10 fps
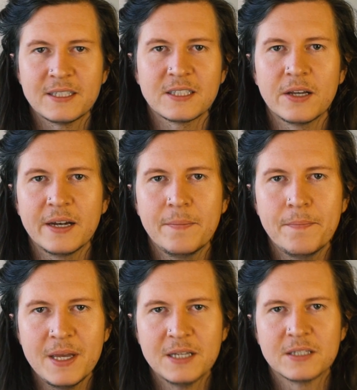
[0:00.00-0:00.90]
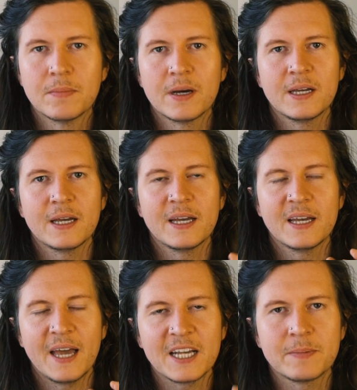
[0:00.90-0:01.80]
They certainly meet my
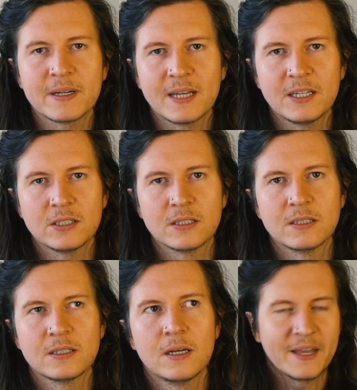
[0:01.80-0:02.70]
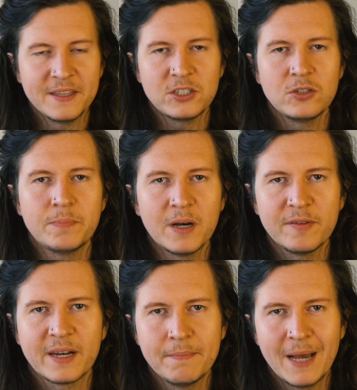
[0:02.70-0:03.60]
expectations. And these two
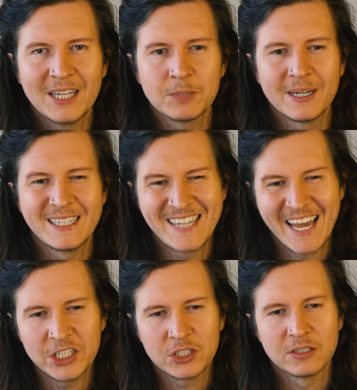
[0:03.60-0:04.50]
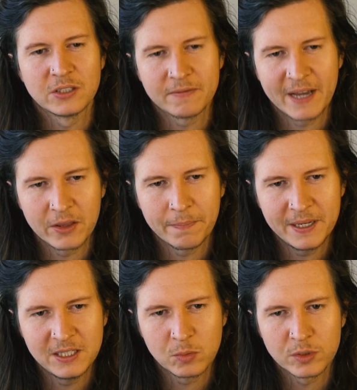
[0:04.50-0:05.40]
perfectly match my intentions of how the
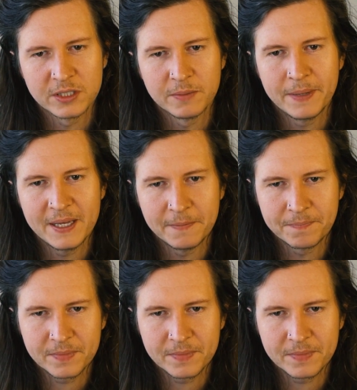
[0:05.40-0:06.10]
piece wanted to be.